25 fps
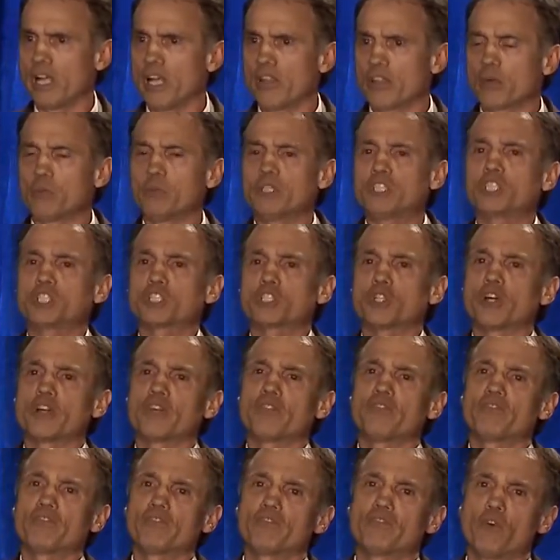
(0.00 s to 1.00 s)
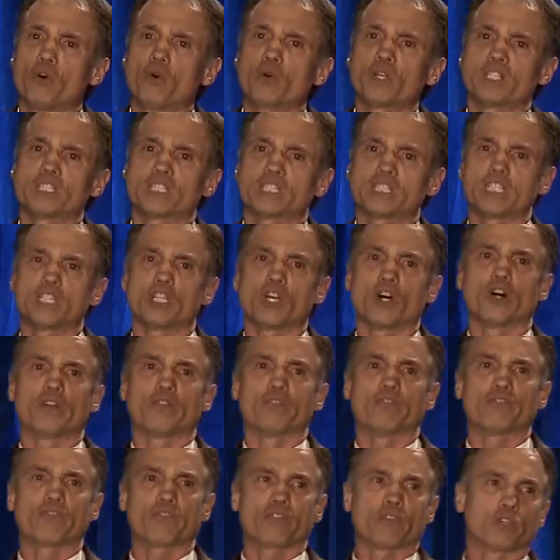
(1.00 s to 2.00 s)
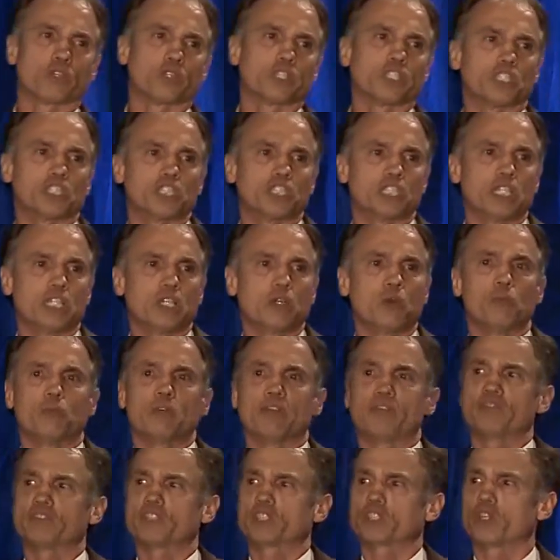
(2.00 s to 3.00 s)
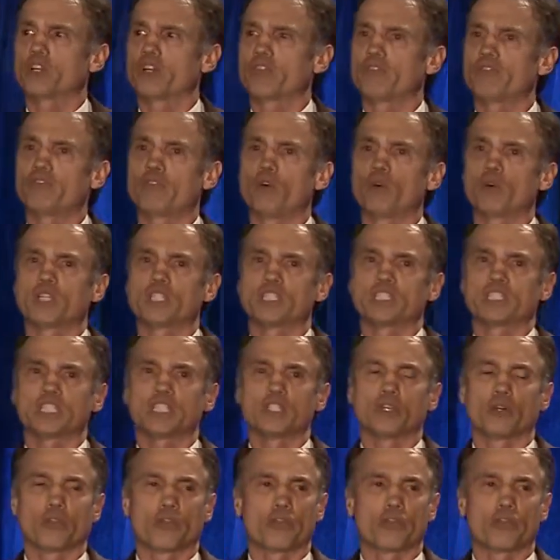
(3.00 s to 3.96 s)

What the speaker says: That we start focusing on flourishing, we start focusing on